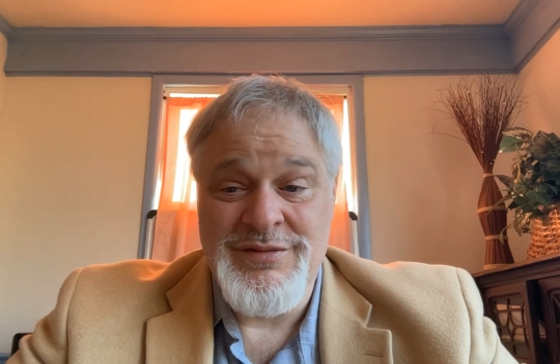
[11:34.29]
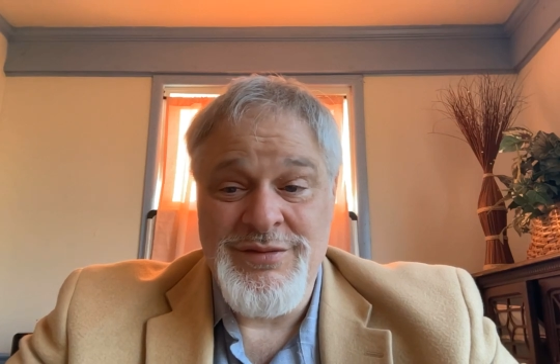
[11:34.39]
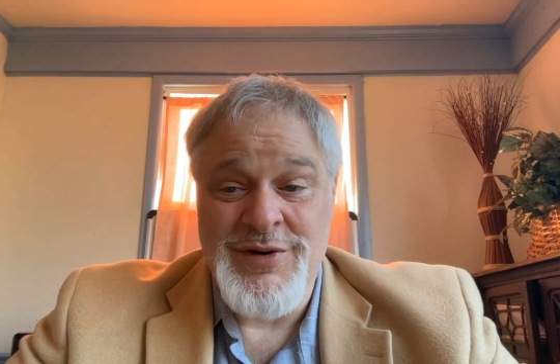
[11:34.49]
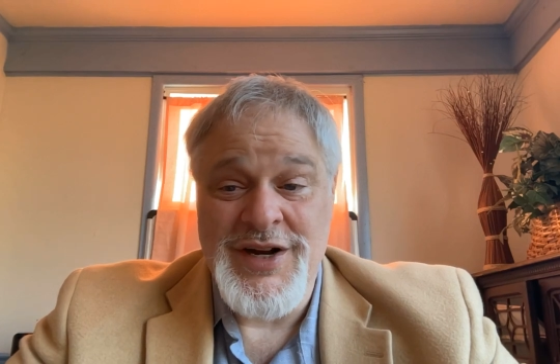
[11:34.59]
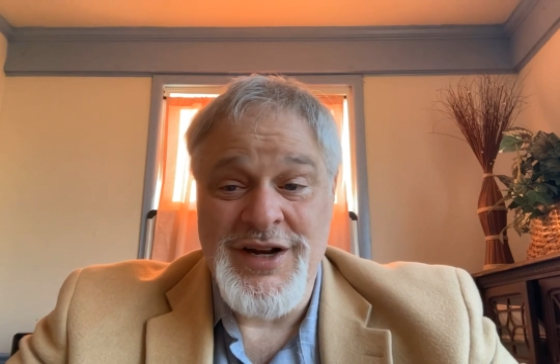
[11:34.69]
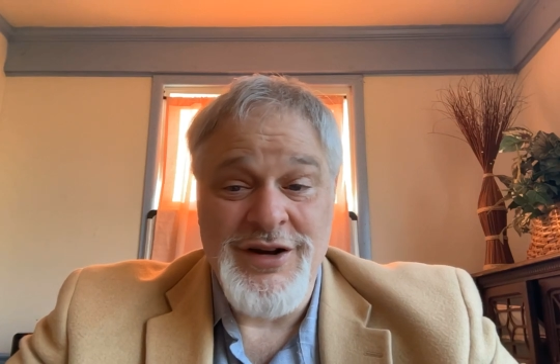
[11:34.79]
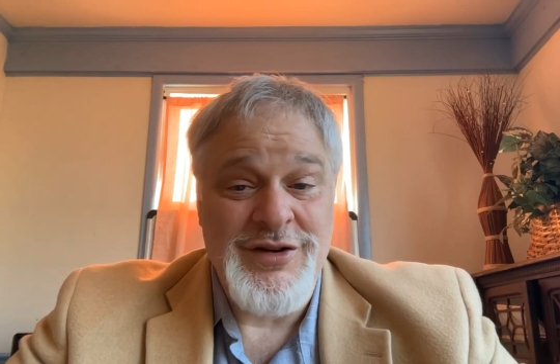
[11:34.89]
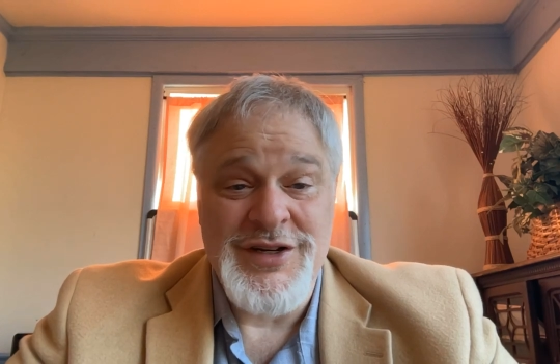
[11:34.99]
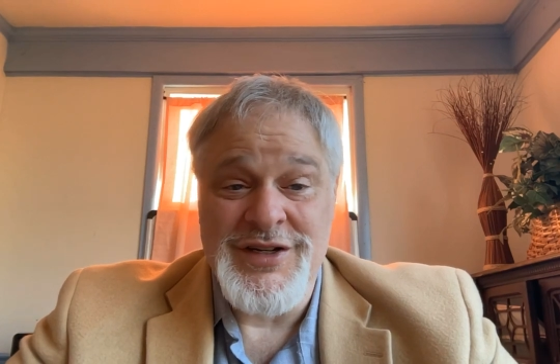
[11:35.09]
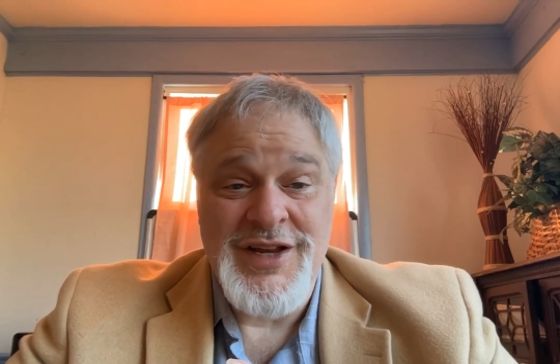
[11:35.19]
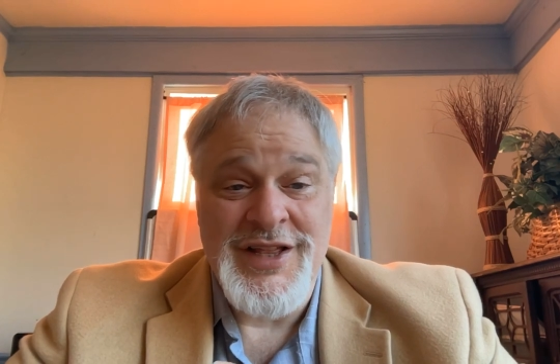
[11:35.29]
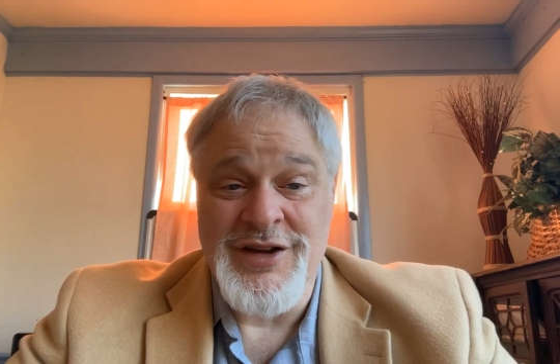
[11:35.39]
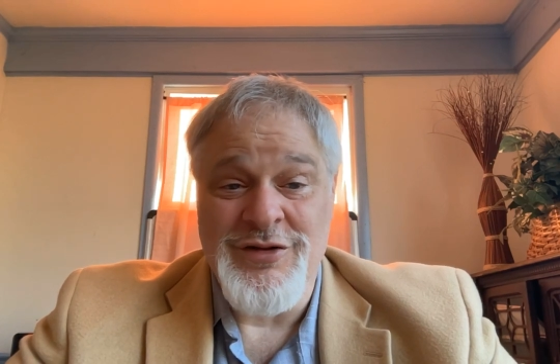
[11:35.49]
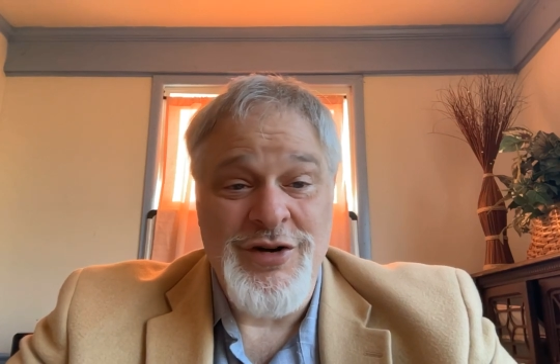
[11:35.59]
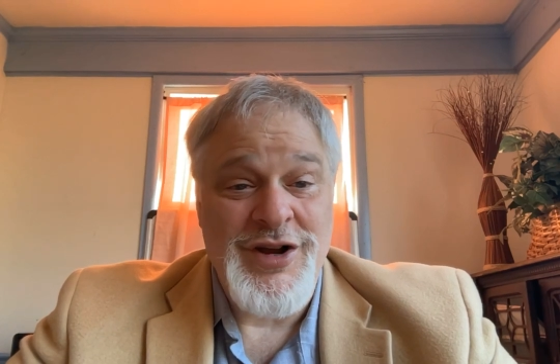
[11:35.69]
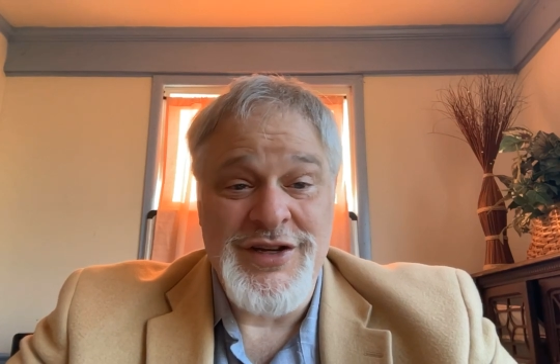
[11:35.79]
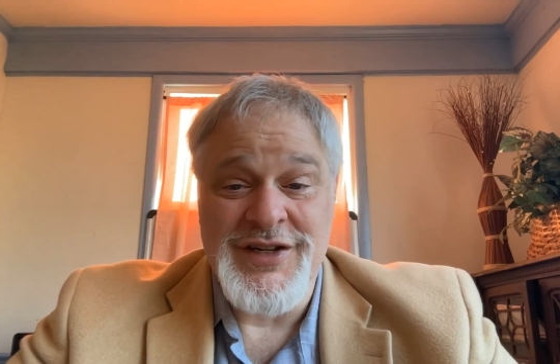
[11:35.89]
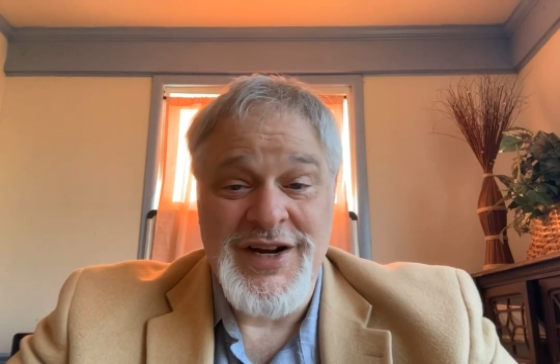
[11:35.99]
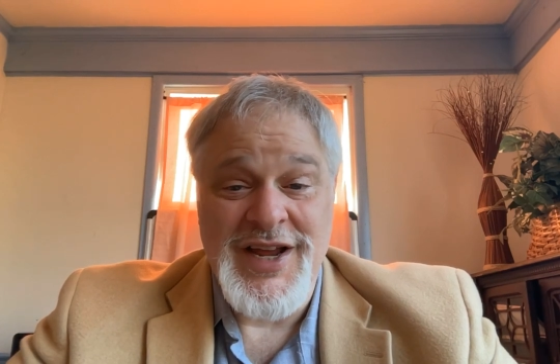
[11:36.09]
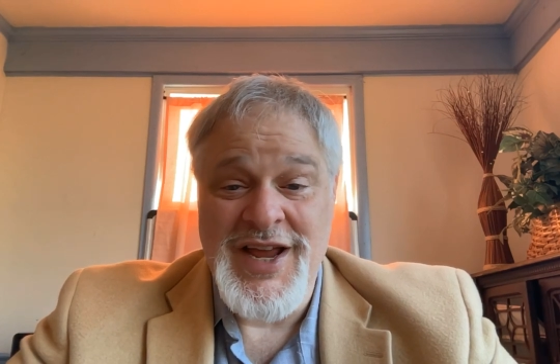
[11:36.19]
when it looks at the cross
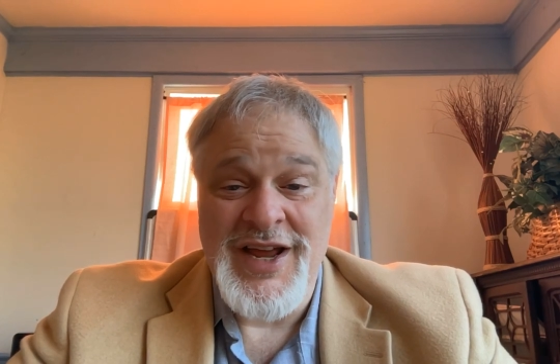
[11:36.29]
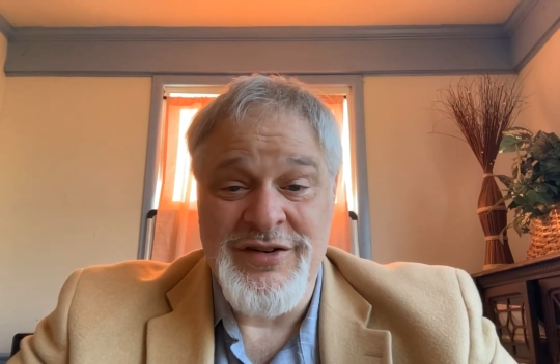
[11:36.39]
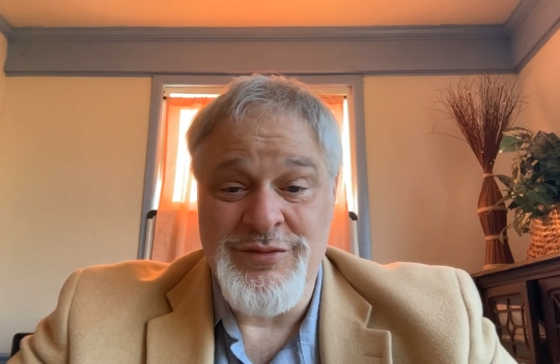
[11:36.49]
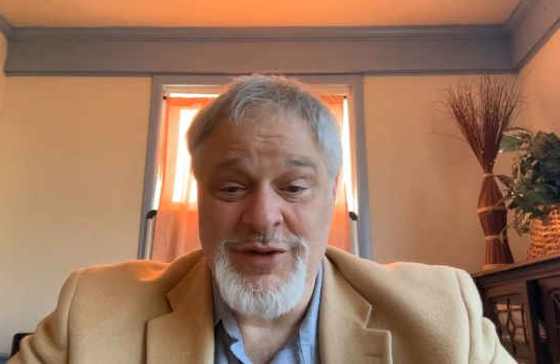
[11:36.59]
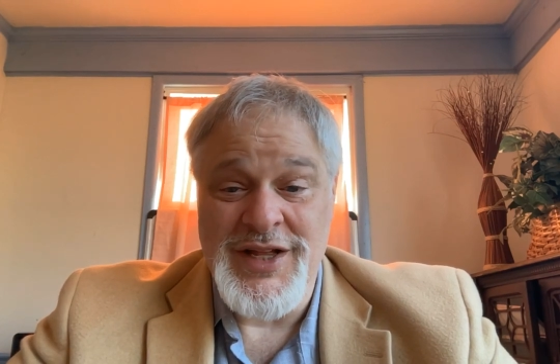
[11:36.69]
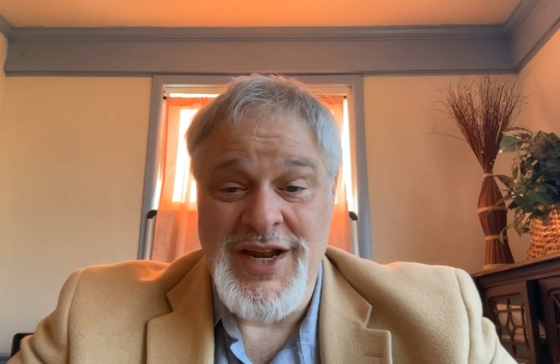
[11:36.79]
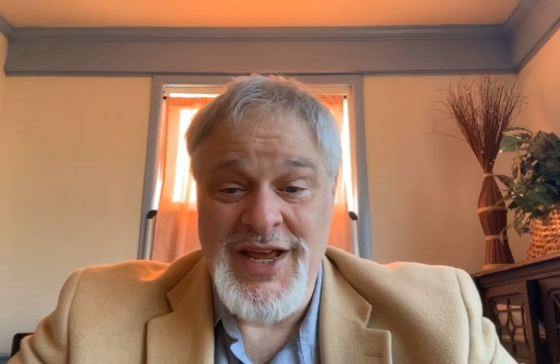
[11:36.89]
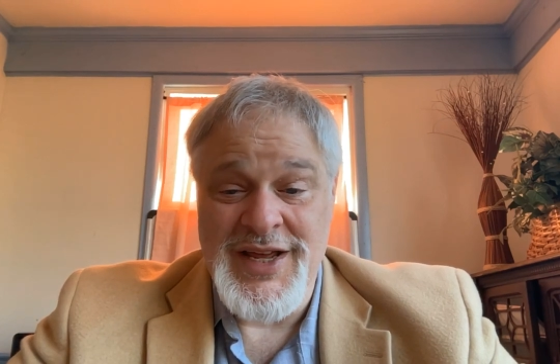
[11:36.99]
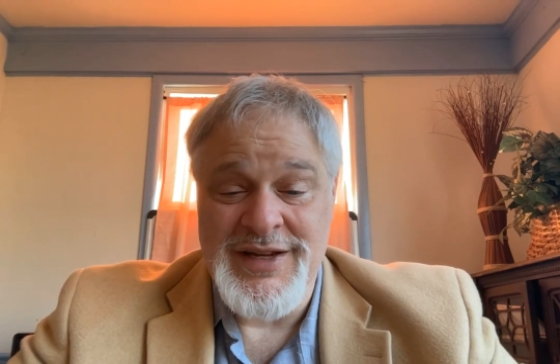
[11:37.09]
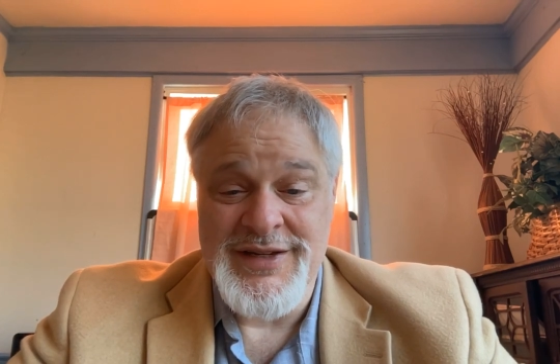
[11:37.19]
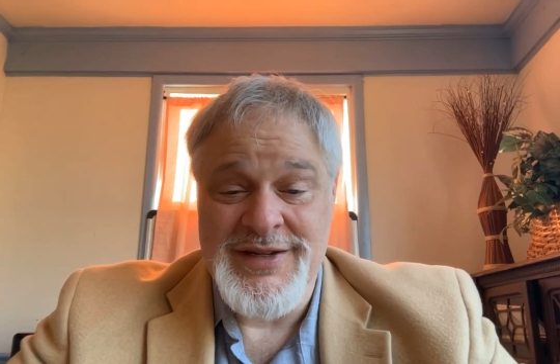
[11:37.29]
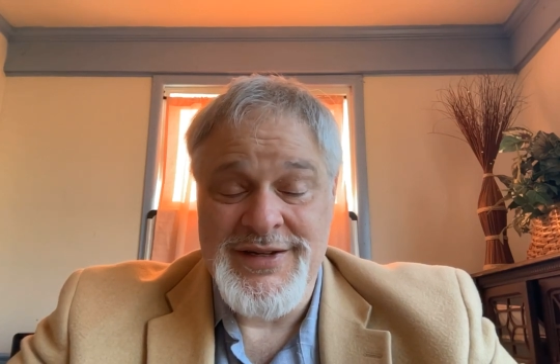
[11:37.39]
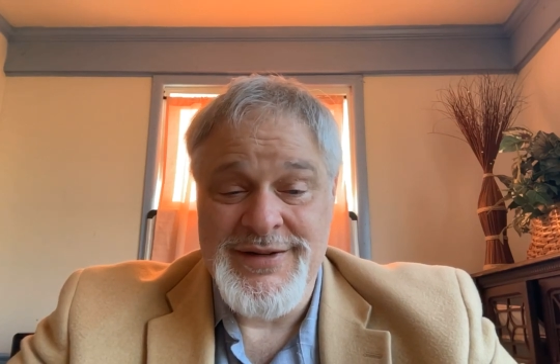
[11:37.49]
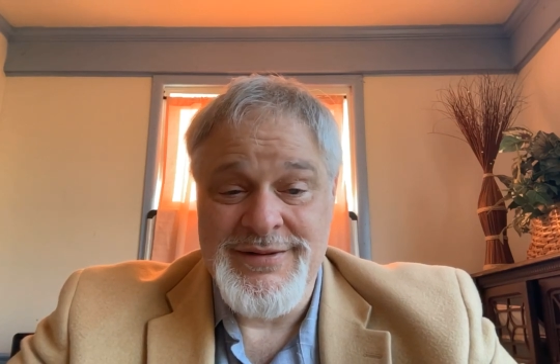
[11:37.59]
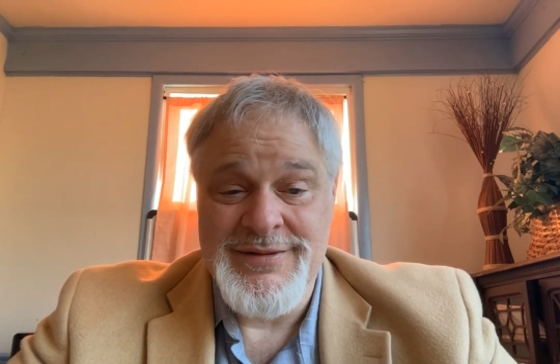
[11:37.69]
in a casual glance.